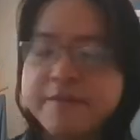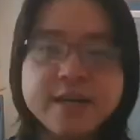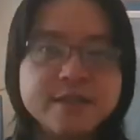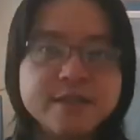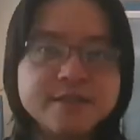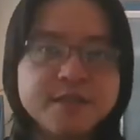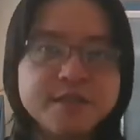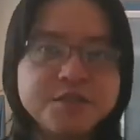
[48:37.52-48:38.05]
a
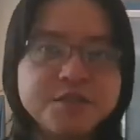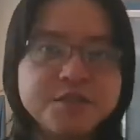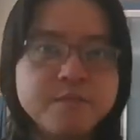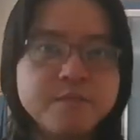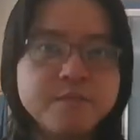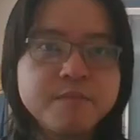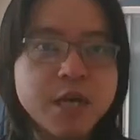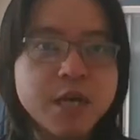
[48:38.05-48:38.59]
distinction,
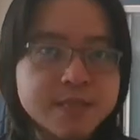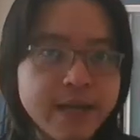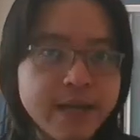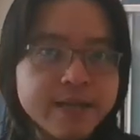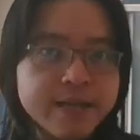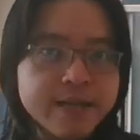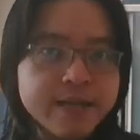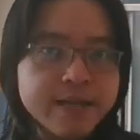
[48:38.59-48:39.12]
because
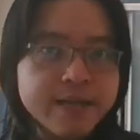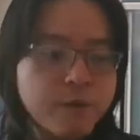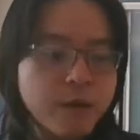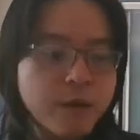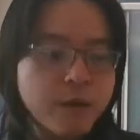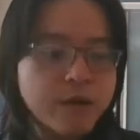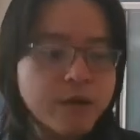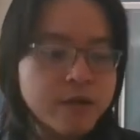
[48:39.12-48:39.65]
later, right, what we're
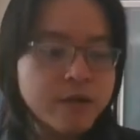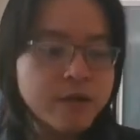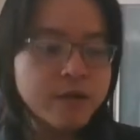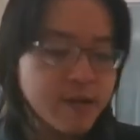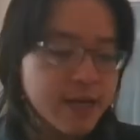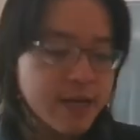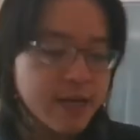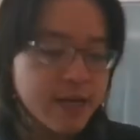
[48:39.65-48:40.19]
going to do
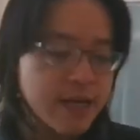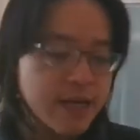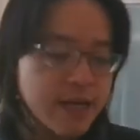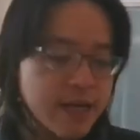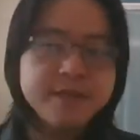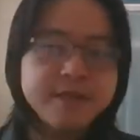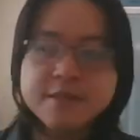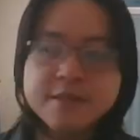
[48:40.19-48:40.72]
next after
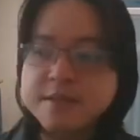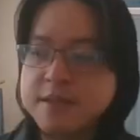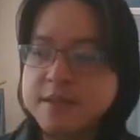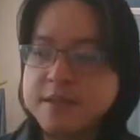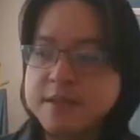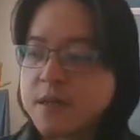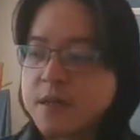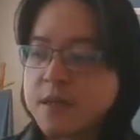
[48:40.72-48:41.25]
this is
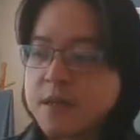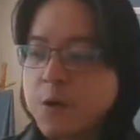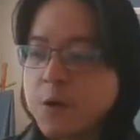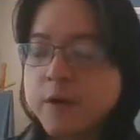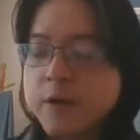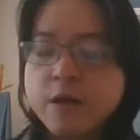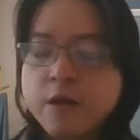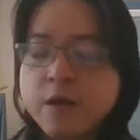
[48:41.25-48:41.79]
we
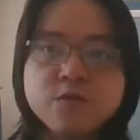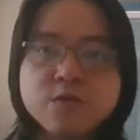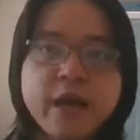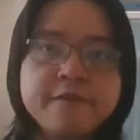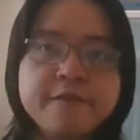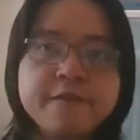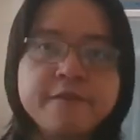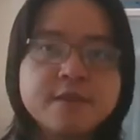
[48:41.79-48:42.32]
are going to have
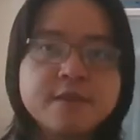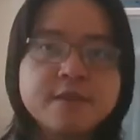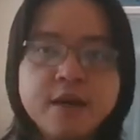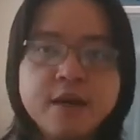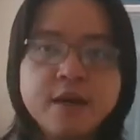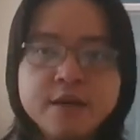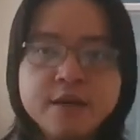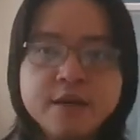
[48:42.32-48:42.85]

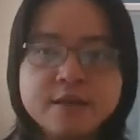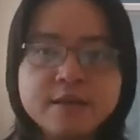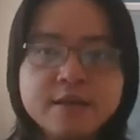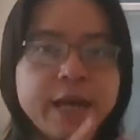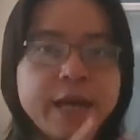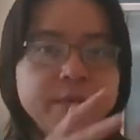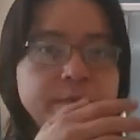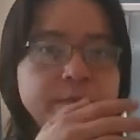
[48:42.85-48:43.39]
a
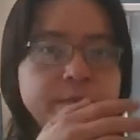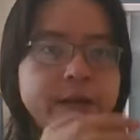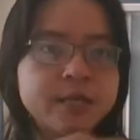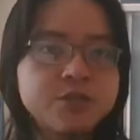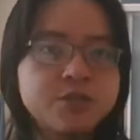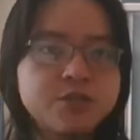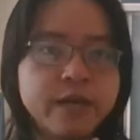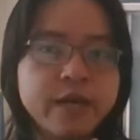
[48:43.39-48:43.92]
time dependent
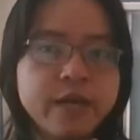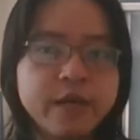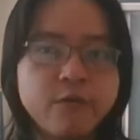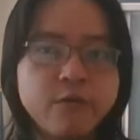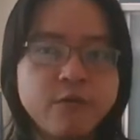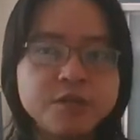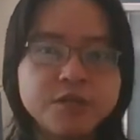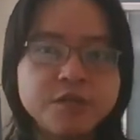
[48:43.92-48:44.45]
Schrödinger
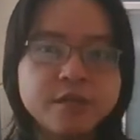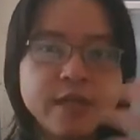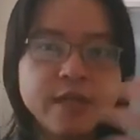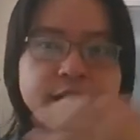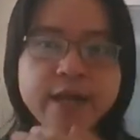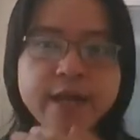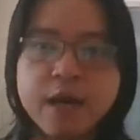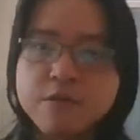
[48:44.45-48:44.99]
equation, and
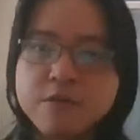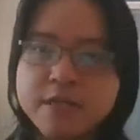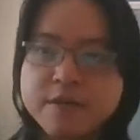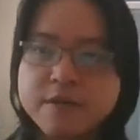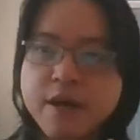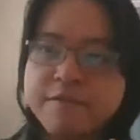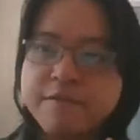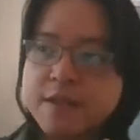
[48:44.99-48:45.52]
then I will
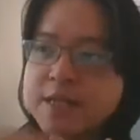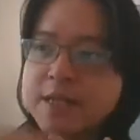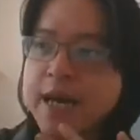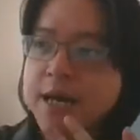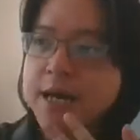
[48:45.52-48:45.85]
derive a time